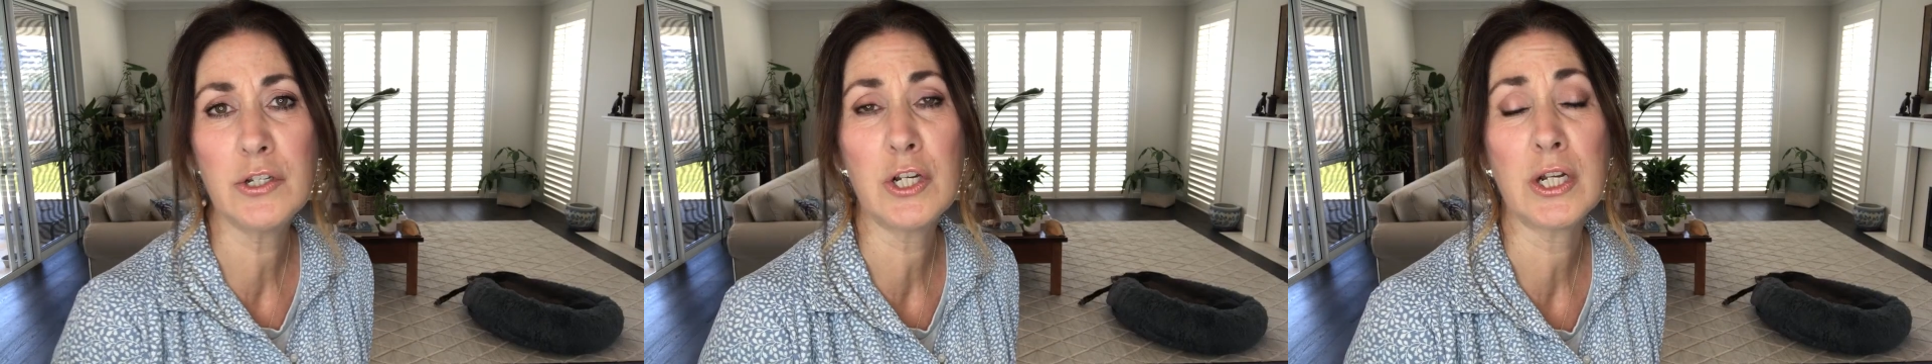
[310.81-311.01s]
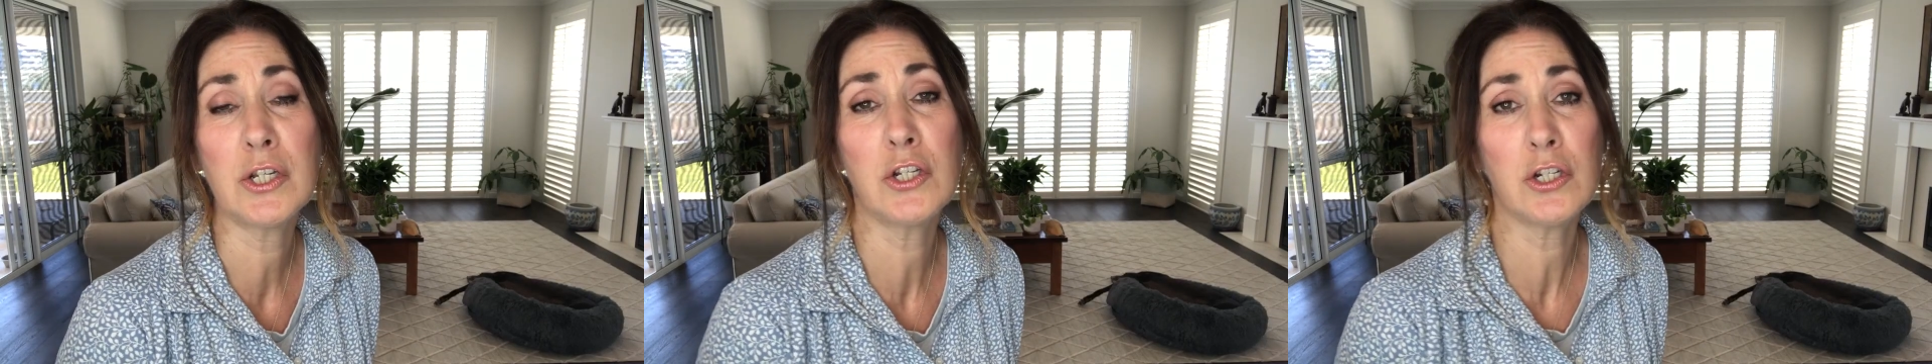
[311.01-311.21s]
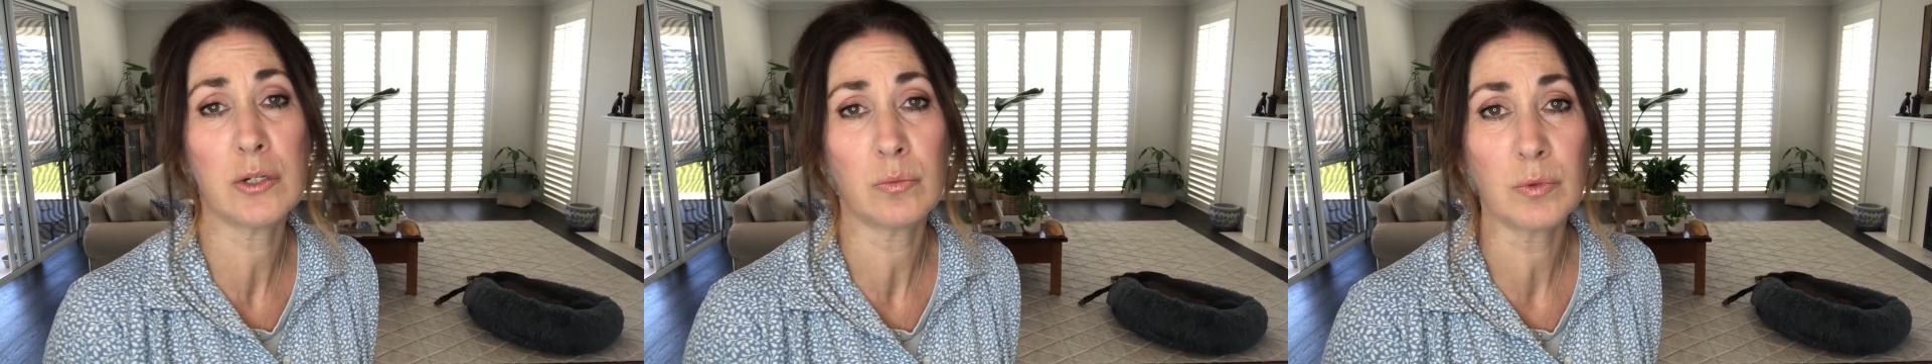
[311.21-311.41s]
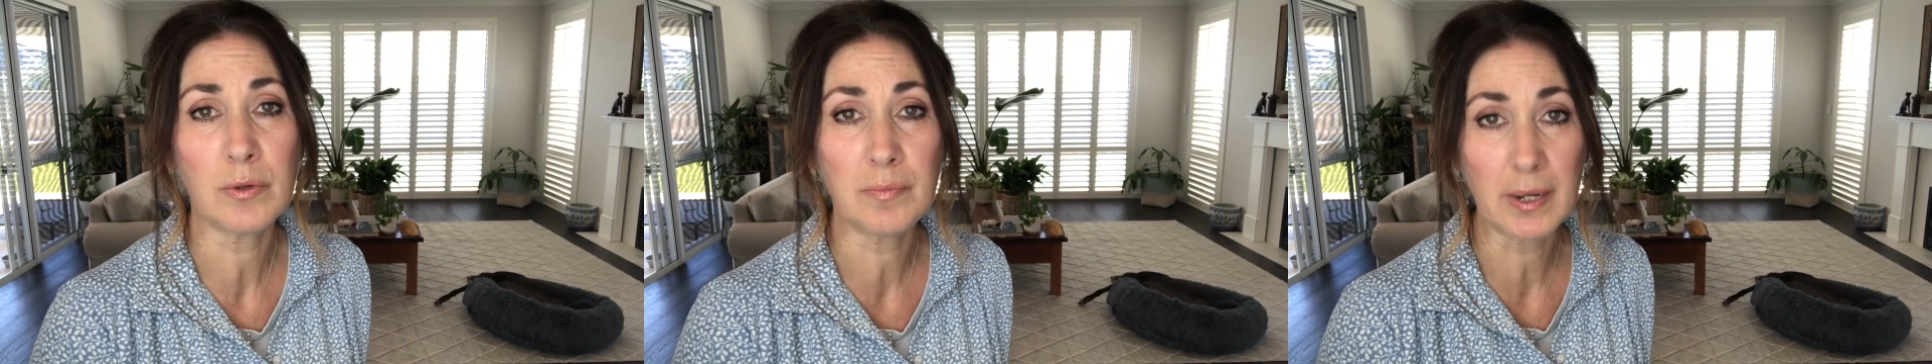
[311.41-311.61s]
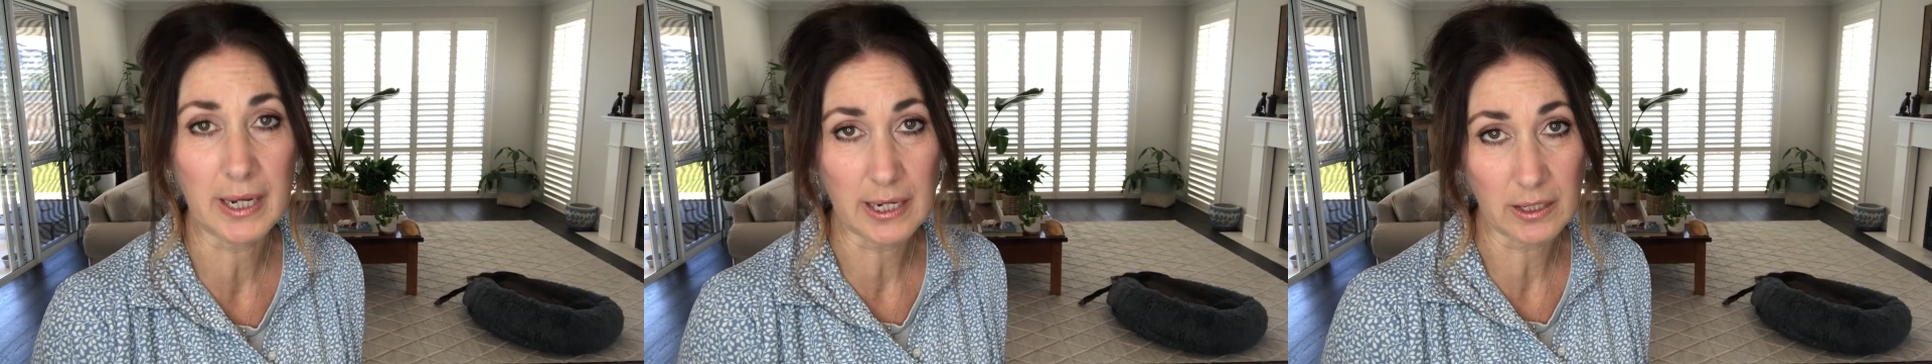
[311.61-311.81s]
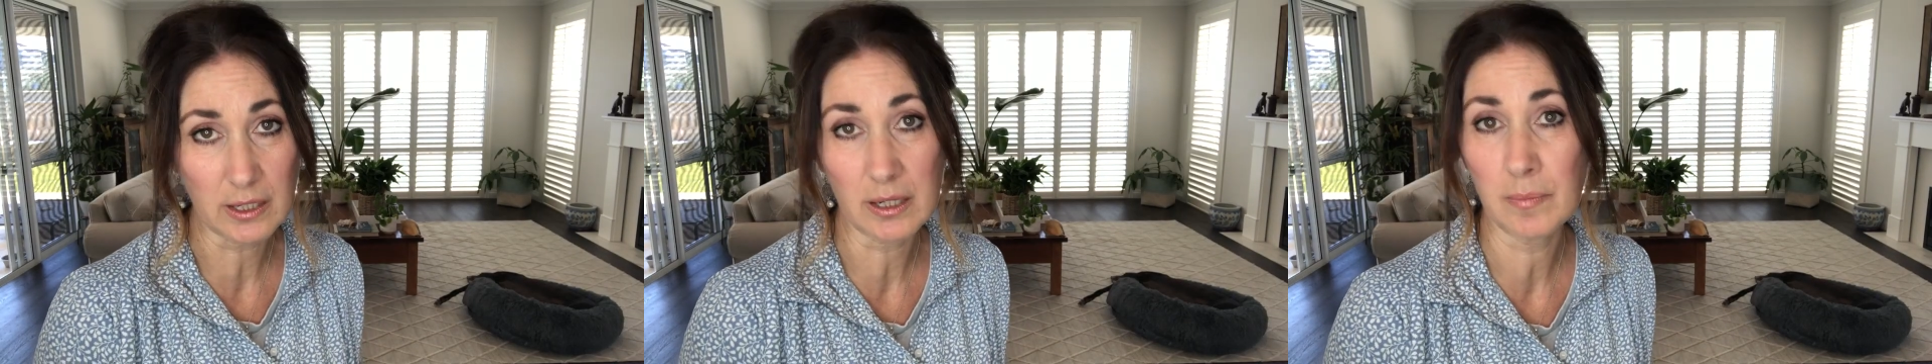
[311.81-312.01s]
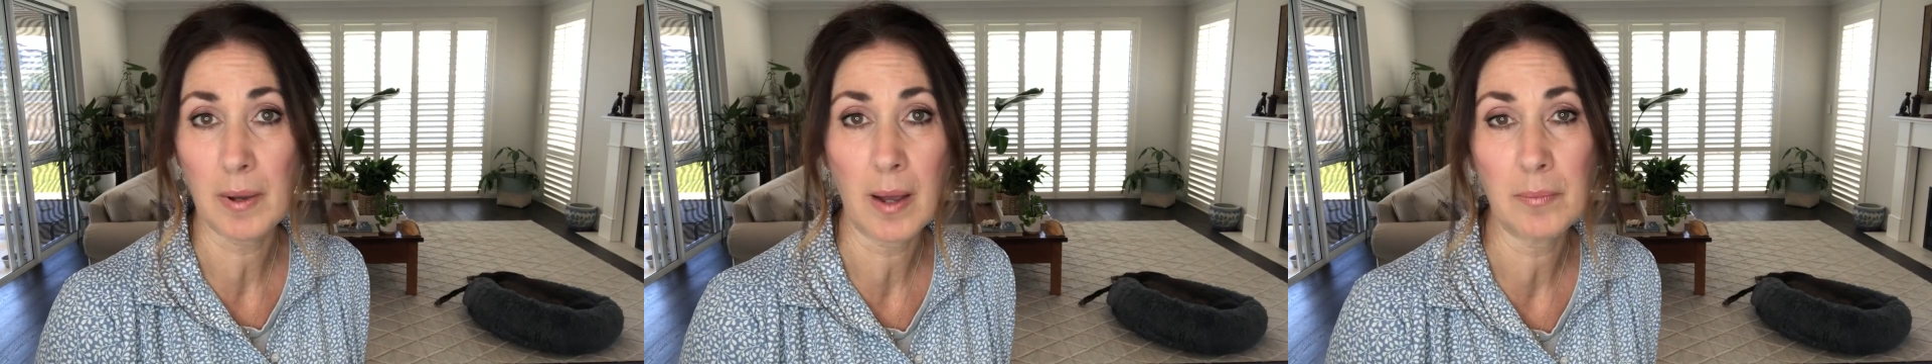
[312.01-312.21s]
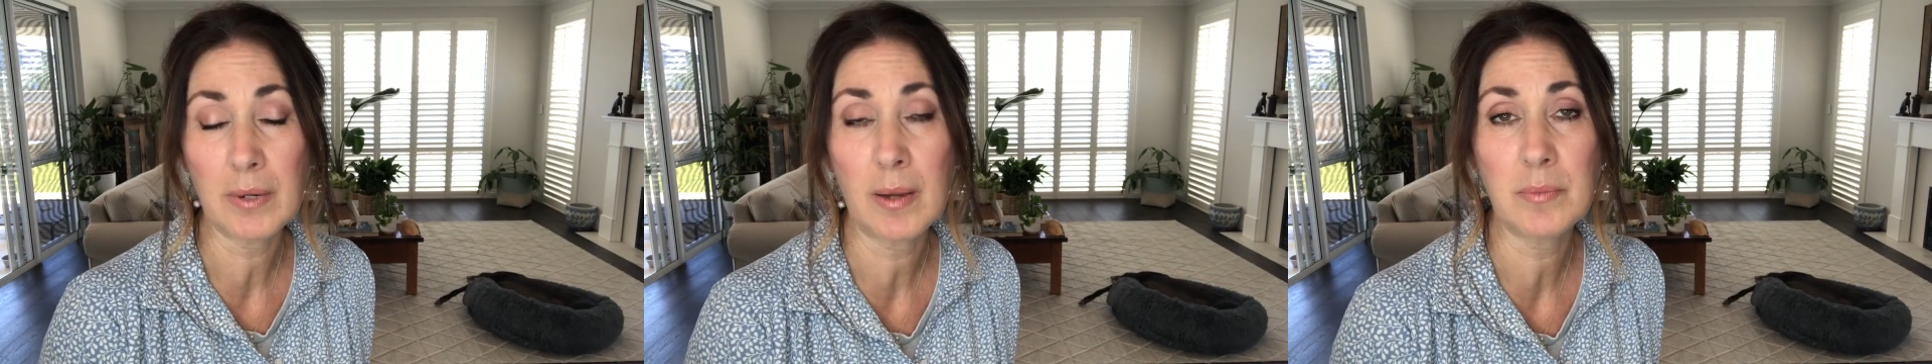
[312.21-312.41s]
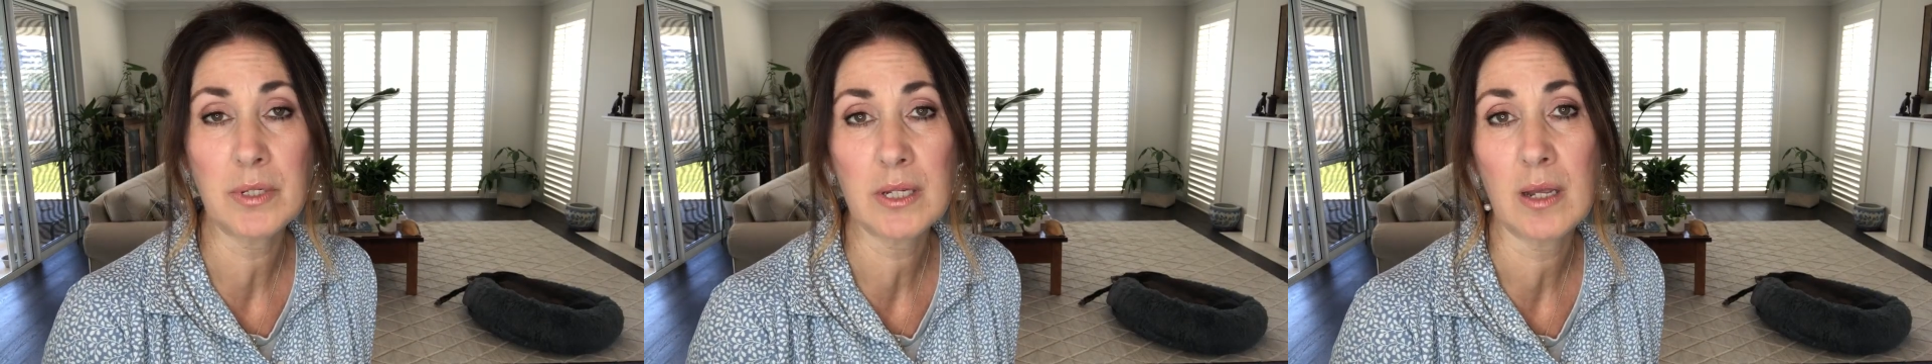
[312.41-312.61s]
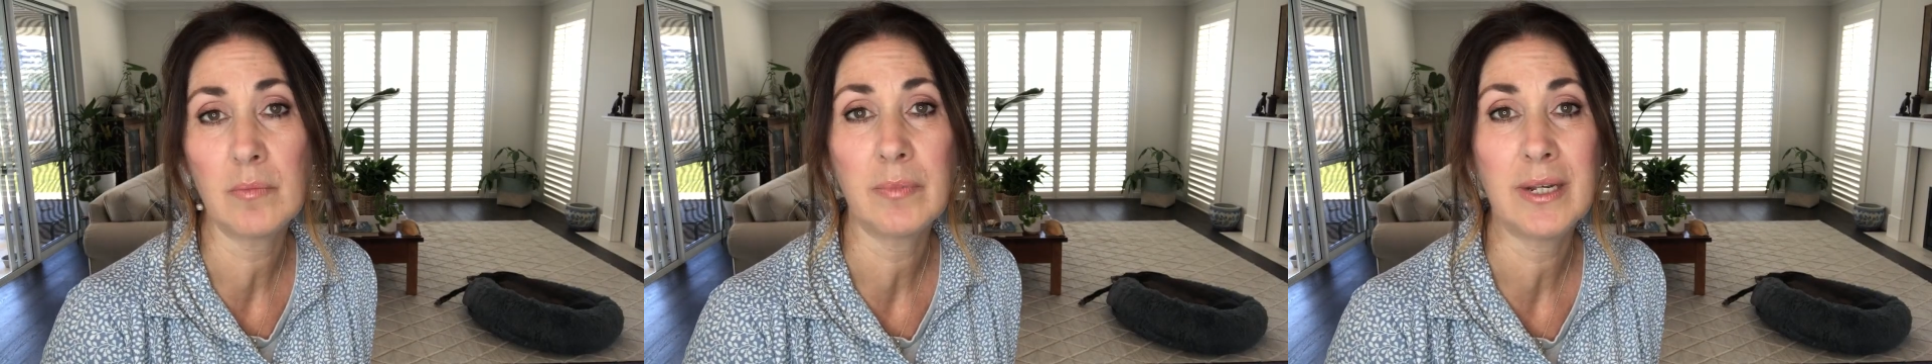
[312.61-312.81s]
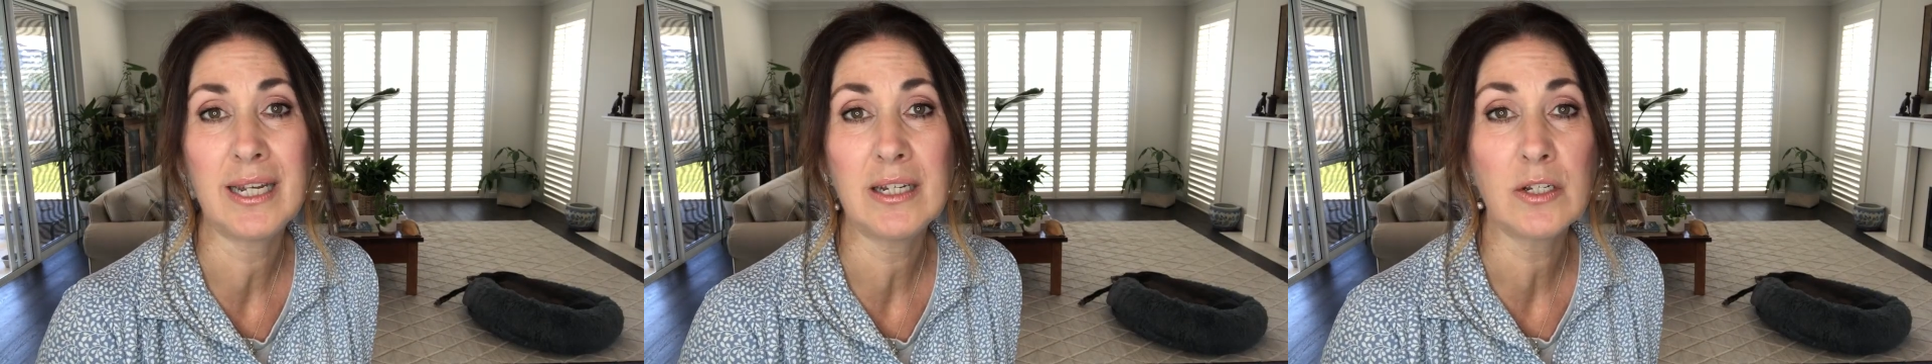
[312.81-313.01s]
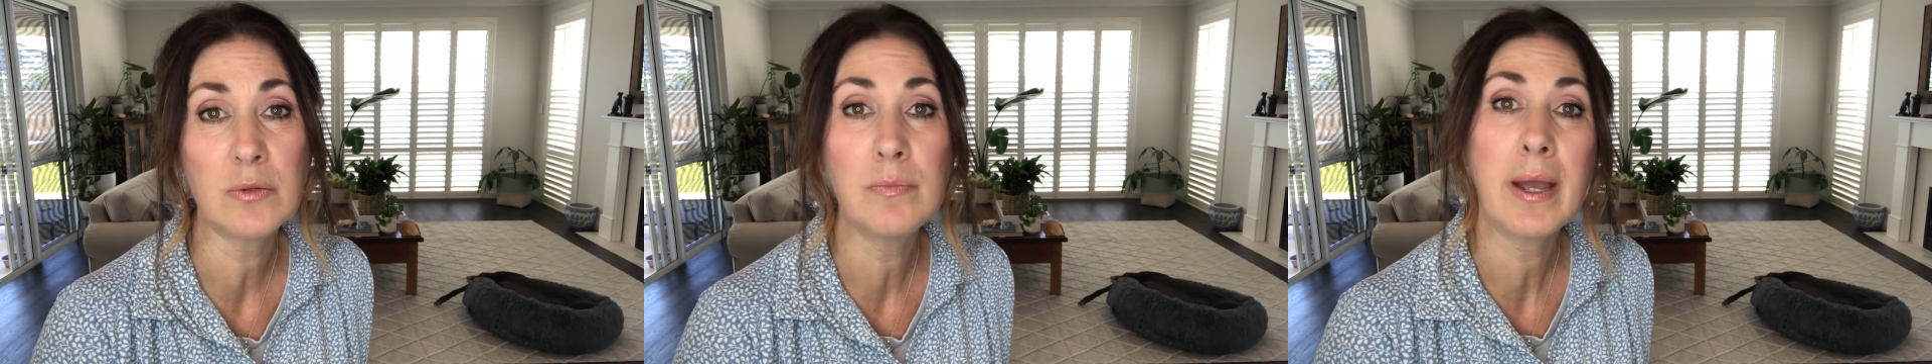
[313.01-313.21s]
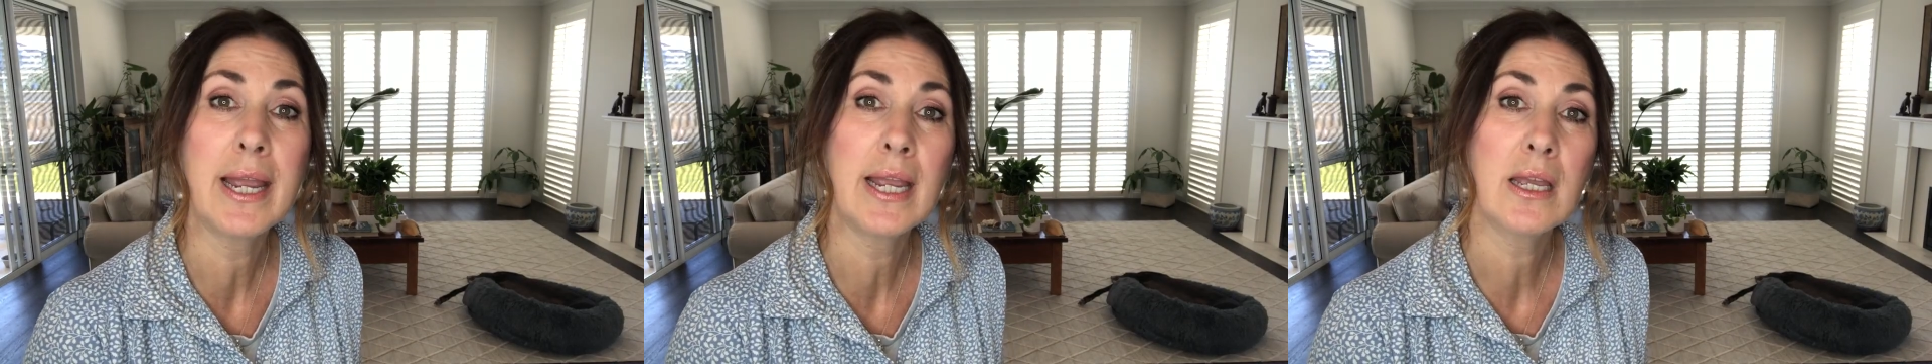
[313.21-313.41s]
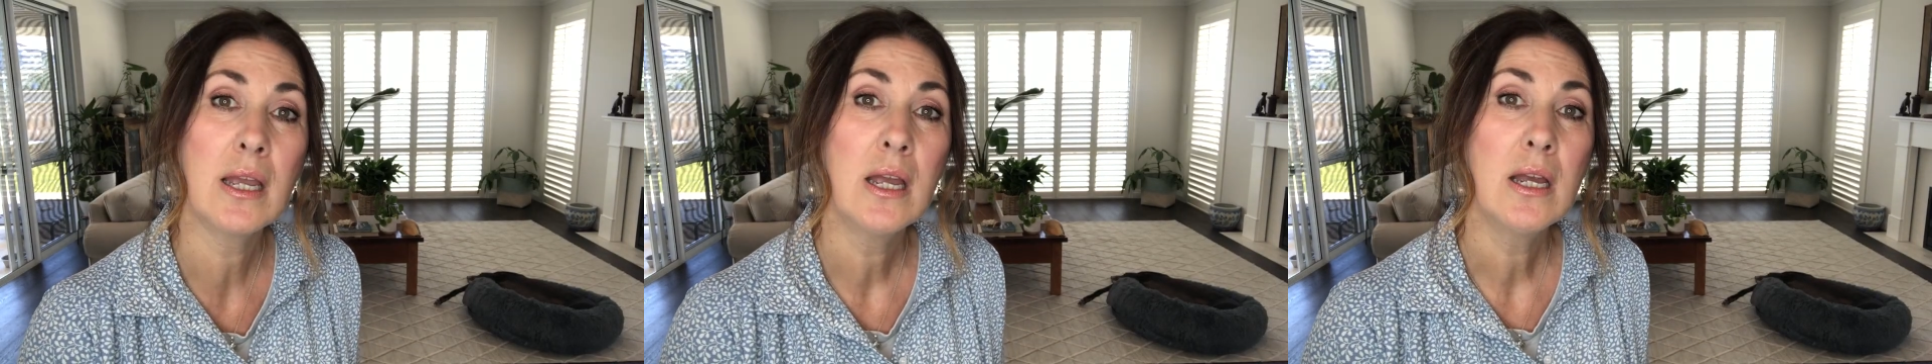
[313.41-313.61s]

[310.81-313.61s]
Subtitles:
suggestion would be to the Pupnaps company to make